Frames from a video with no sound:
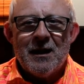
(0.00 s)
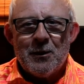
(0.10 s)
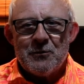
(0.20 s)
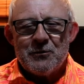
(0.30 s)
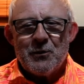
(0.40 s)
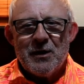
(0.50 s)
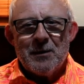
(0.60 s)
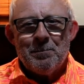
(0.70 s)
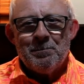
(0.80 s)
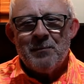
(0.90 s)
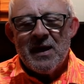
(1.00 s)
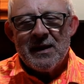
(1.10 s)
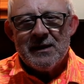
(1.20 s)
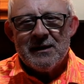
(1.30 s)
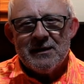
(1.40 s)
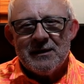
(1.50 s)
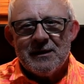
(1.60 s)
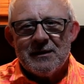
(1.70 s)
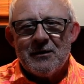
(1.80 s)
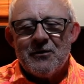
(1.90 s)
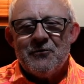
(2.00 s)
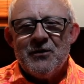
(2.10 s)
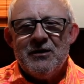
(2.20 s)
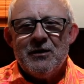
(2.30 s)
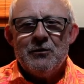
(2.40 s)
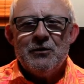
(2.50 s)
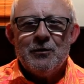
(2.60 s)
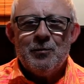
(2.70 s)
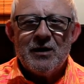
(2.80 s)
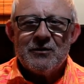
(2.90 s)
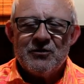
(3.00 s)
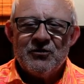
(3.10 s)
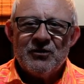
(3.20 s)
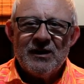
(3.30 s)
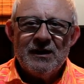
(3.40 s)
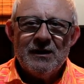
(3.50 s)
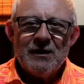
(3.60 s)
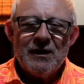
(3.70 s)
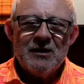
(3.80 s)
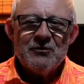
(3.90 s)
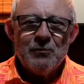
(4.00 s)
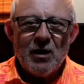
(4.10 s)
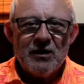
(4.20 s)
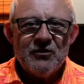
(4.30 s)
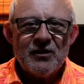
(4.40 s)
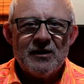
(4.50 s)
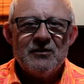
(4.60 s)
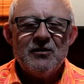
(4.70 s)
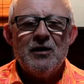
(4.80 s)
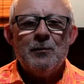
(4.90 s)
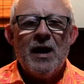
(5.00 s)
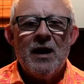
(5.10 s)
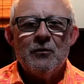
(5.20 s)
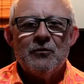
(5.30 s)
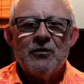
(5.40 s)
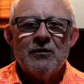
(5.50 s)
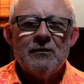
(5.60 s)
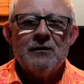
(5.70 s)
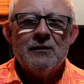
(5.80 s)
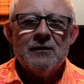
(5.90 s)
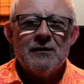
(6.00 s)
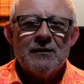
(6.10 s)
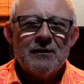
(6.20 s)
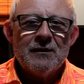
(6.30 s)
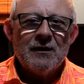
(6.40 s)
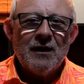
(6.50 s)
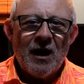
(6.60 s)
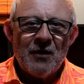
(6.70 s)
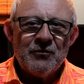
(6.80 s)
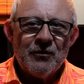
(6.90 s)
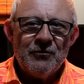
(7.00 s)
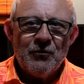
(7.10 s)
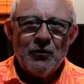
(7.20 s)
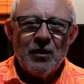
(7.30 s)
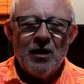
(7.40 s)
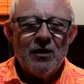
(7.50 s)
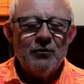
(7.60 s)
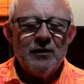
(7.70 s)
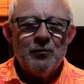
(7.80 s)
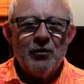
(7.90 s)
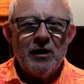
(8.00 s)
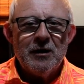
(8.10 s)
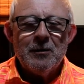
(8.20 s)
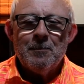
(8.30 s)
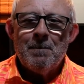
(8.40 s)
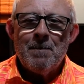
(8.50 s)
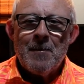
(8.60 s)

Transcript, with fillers: Hello everyone. Now the video you're about to see is my second time out after a four and a half week break.